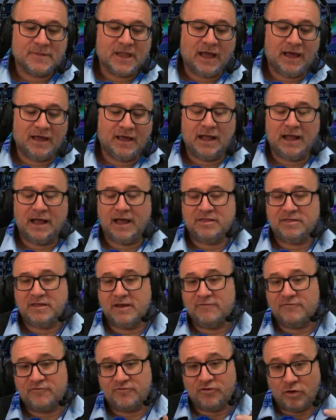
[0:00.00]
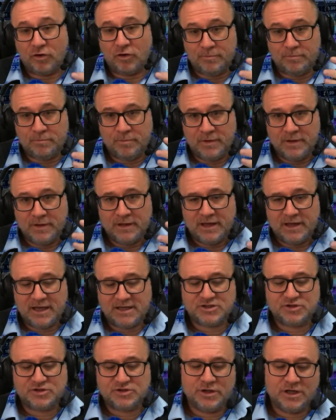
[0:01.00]
I think from
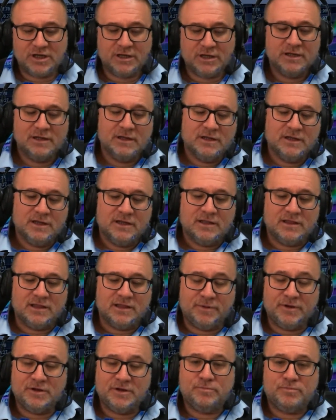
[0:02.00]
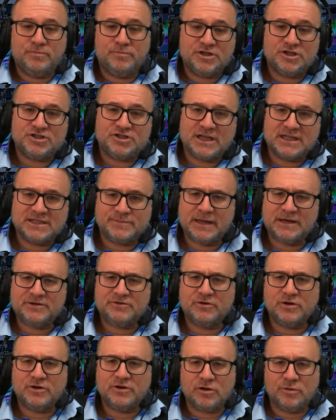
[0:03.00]
history, the British
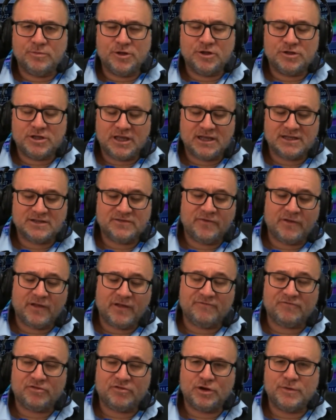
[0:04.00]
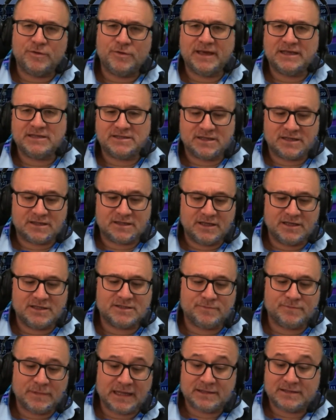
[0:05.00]
expatriate community have three basic
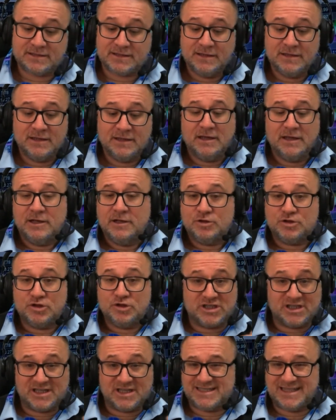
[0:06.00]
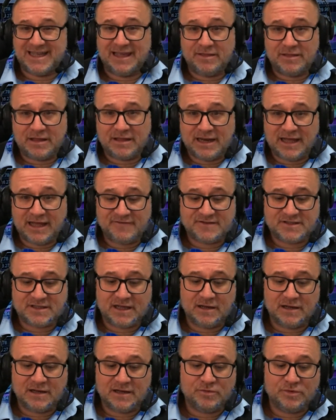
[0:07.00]
needs, Matt. To sustain their
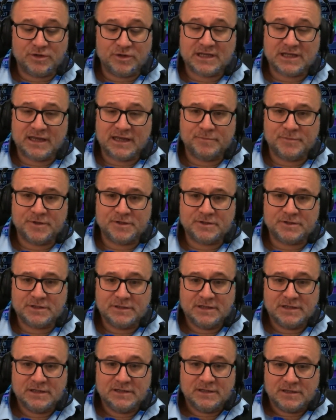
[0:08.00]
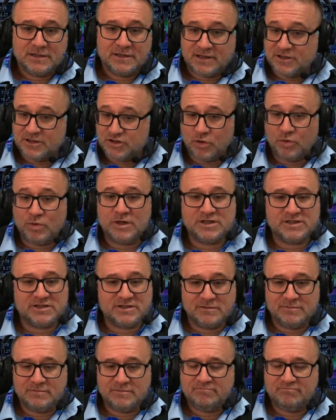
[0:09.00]
lifestyle in retirement is always